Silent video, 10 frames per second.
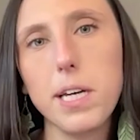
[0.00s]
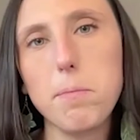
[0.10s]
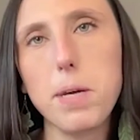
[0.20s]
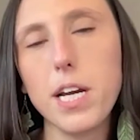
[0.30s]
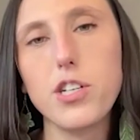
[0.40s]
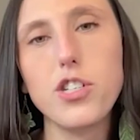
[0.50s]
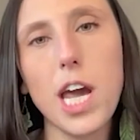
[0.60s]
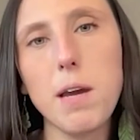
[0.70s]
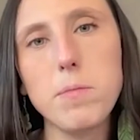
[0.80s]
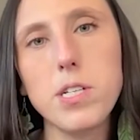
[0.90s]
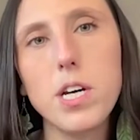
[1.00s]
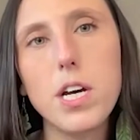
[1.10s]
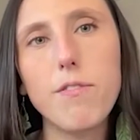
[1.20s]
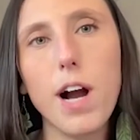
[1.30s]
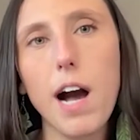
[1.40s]
being shamed
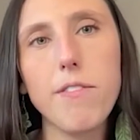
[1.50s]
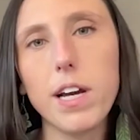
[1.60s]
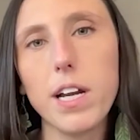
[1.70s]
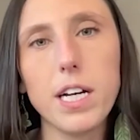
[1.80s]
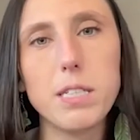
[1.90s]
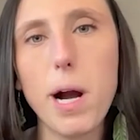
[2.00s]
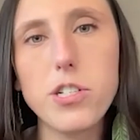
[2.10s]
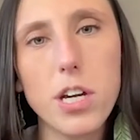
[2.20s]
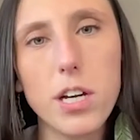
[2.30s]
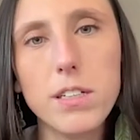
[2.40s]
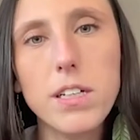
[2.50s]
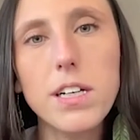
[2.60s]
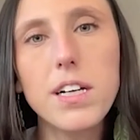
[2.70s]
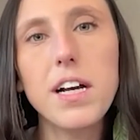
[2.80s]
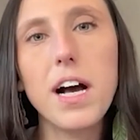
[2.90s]
for having an expression.
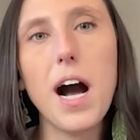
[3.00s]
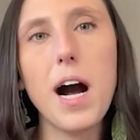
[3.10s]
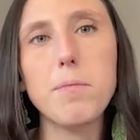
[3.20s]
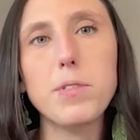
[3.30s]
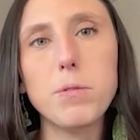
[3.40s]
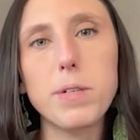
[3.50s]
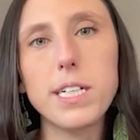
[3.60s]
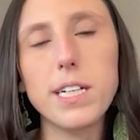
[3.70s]
So we did